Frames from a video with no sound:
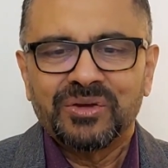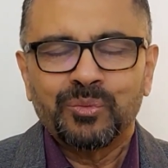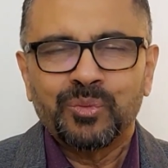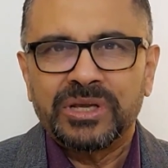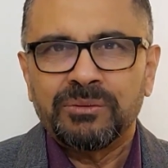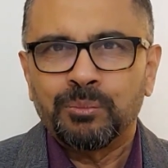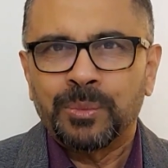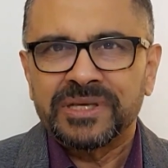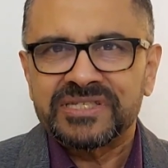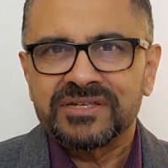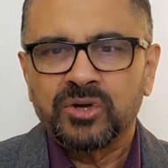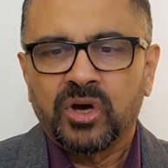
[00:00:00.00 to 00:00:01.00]
We
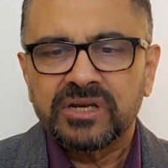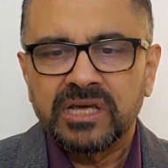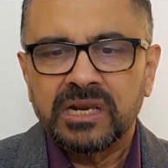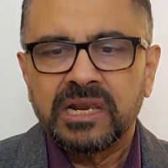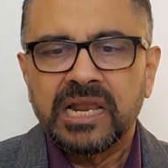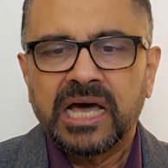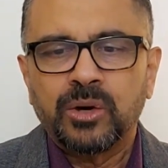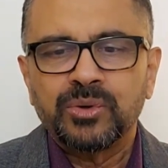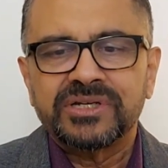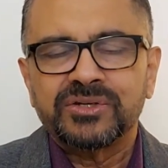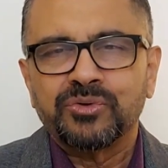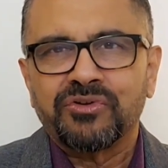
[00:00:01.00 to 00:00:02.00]
must not allow it
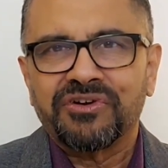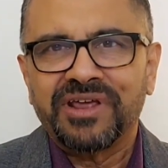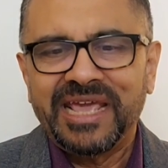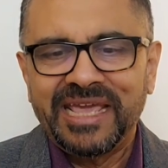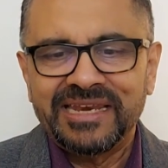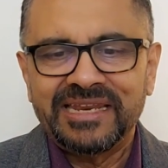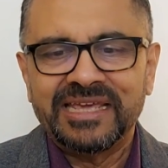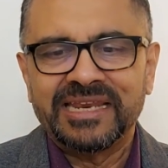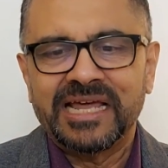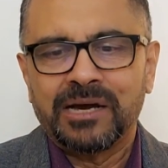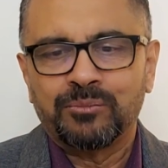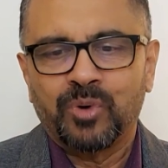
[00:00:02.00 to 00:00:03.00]
to reign in
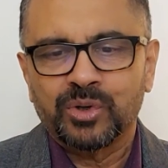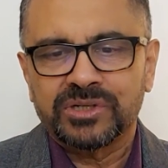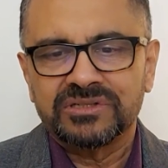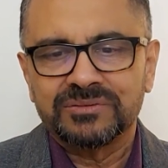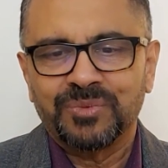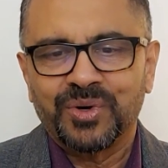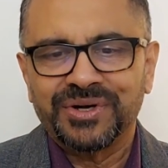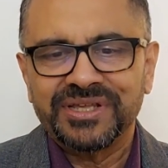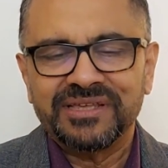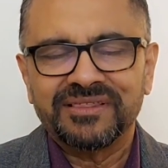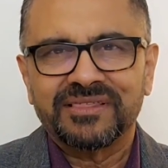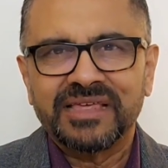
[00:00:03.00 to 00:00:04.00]
our mortal
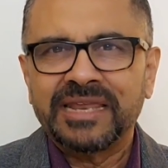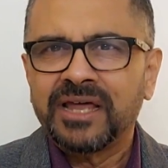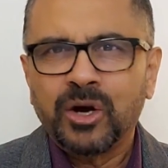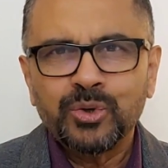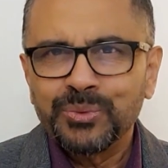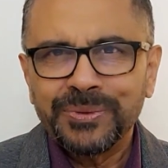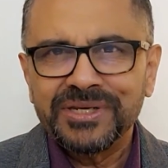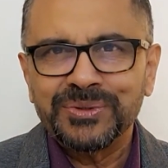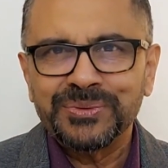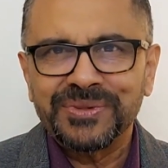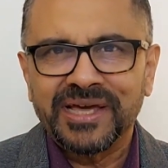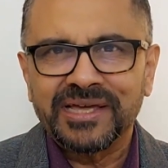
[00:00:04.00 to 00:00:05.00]
bodies. And how do we
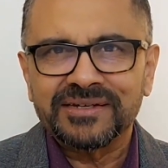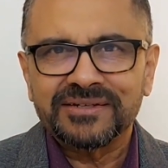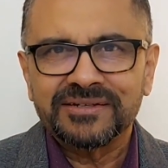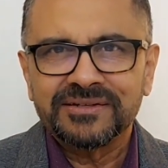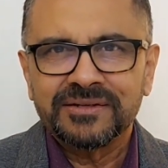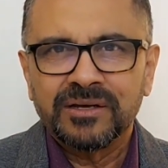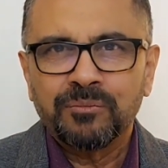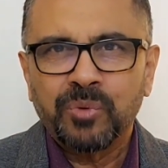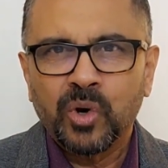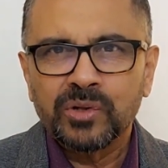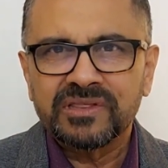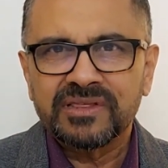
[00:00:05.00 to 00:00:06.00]
do that?
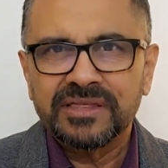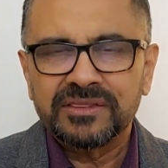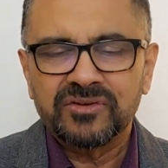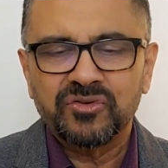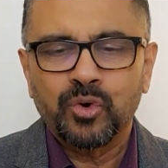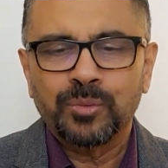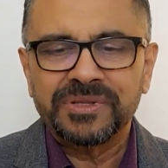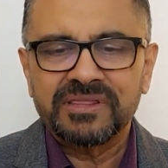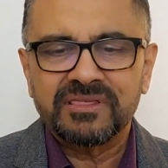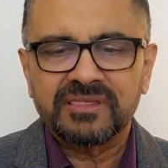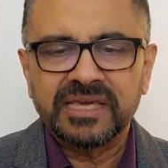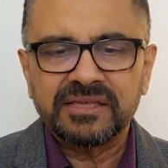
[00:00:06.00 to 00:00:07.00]
Paul says in
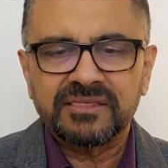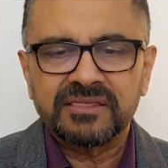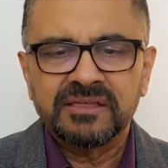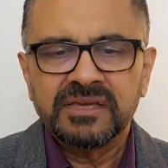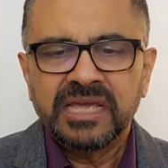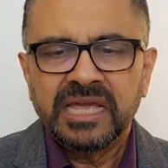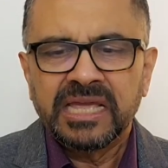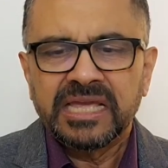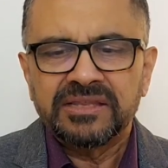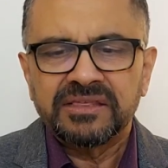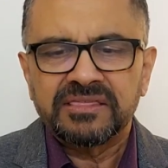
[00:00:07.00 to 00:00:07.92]
Romans 6, in the